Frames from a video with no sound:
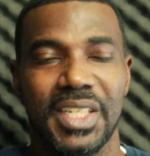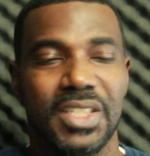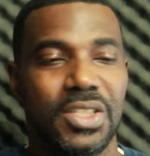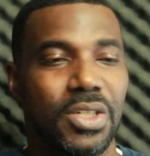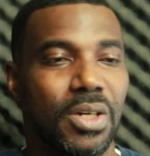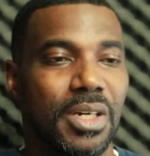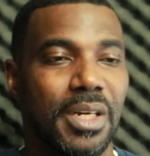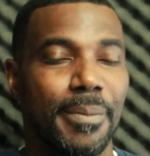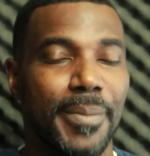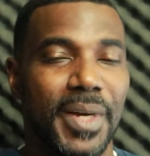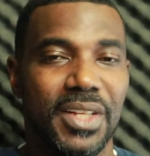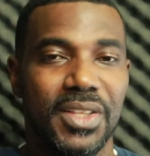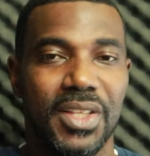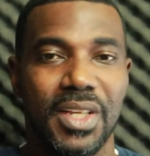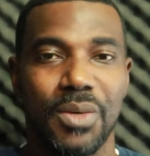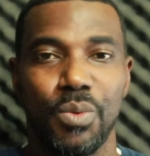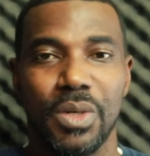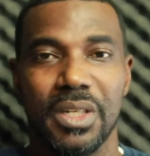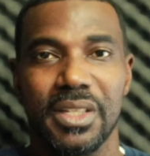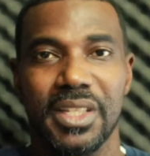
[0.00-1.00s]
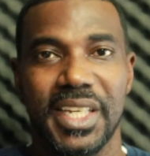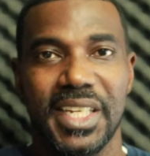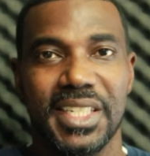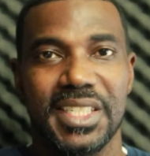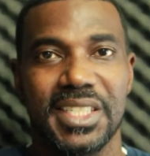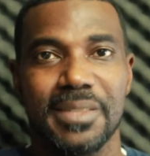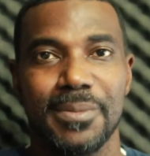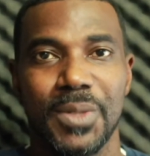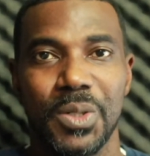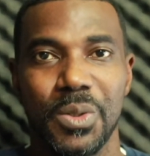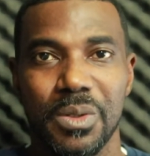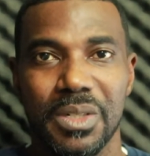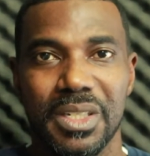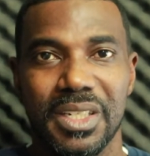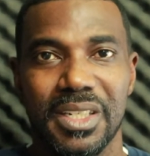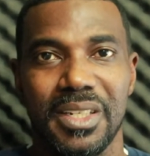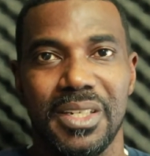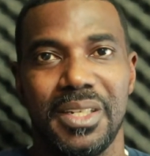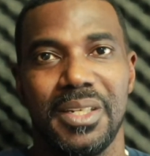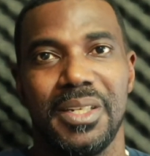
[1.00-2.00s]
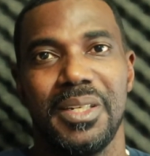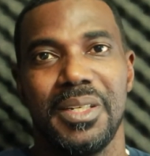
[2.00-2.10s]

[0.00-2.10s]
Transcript: they talk about they want that smoke,